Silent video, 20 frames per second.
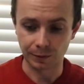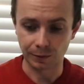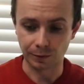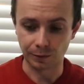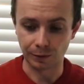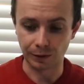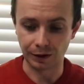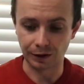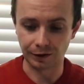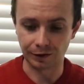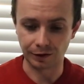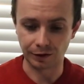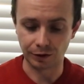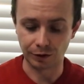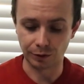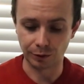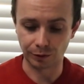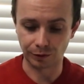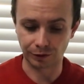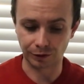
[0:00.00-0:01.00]
with
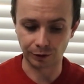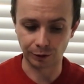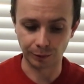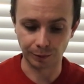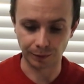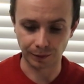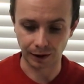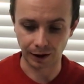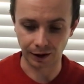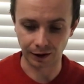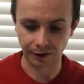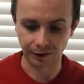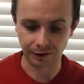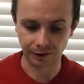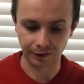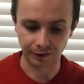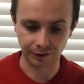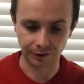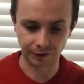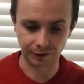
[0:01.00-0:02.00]
no scope on
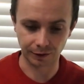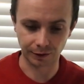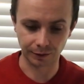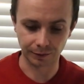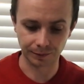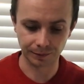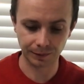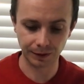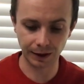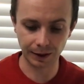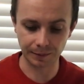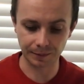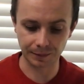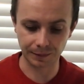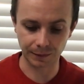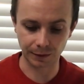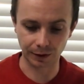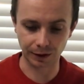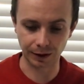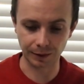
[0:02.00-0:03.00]
it. So yeah,
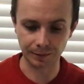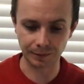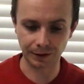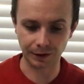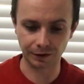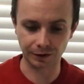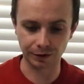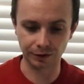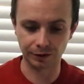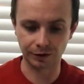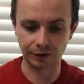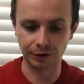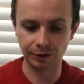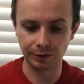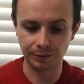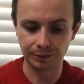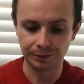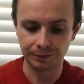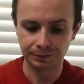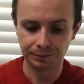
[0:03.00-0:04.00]
okay, that's good to know.